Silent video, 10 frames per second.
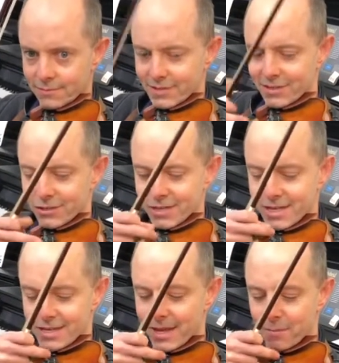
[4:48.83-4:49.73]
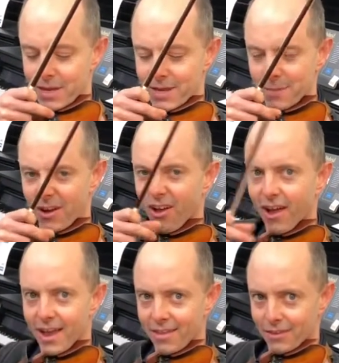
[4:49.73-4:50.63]
Could you hear that being a bit
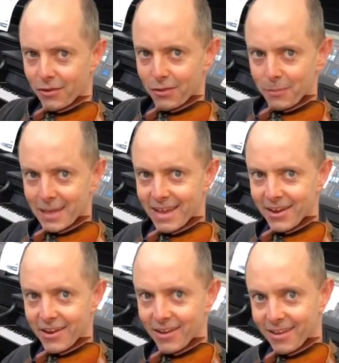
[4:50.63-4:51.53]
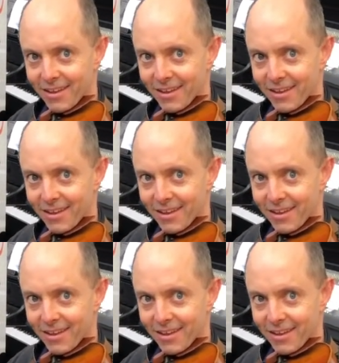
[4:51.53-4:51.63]
higher than on the piano?